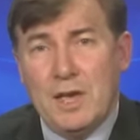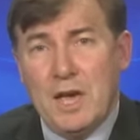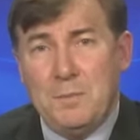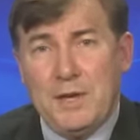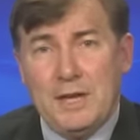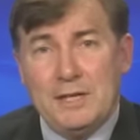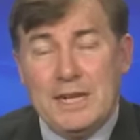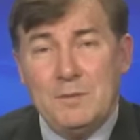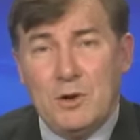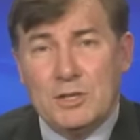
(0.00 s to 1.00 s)
appeared
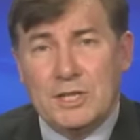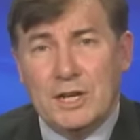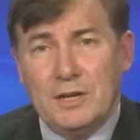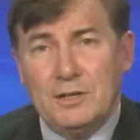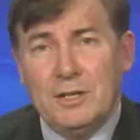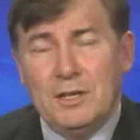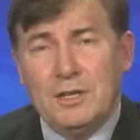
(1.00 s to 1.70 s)
in Moscow,